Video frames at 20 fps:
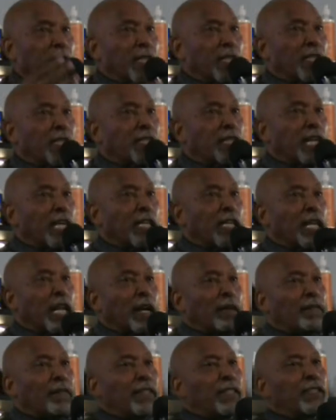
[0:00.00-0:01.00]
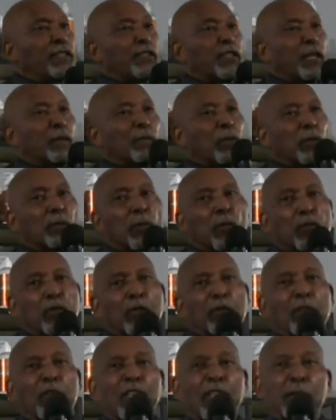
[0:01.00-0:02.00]
it's got an African symbol, most
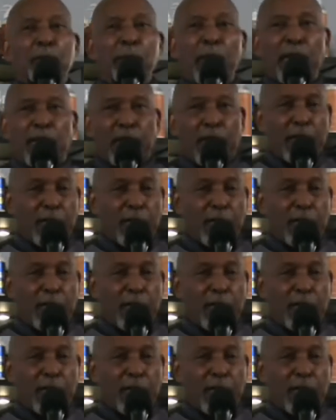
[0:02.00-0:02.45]
of a Kemetic.